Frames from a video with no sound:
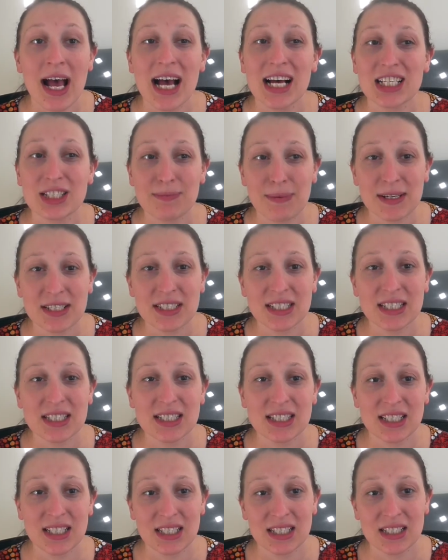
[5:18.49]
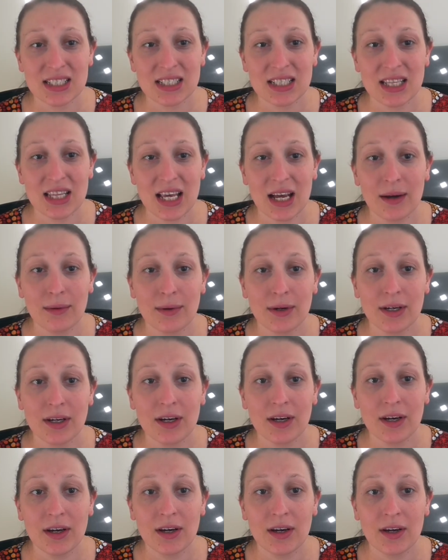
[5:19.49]
especially since there
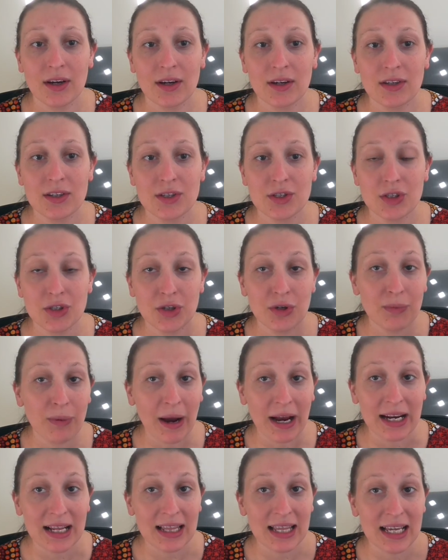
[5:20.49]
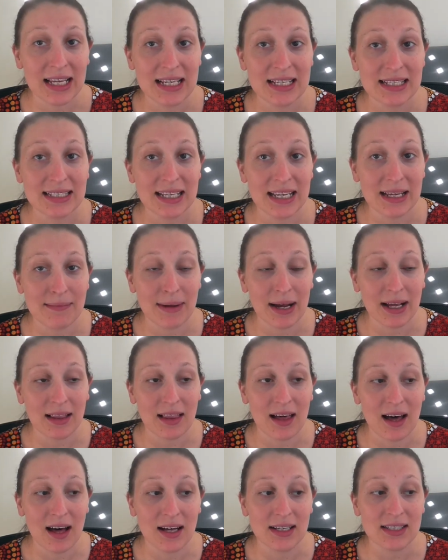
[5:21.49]
were 2 pregnant ladies in my
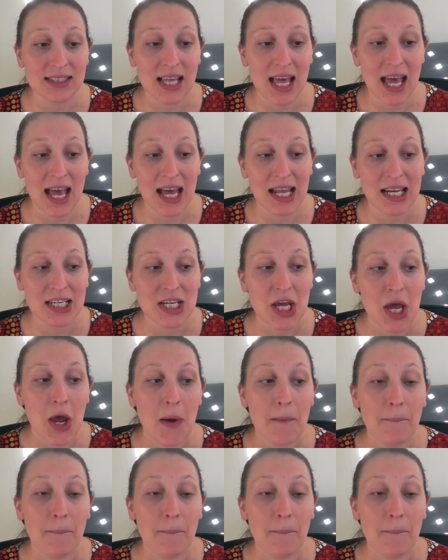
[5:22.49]
class and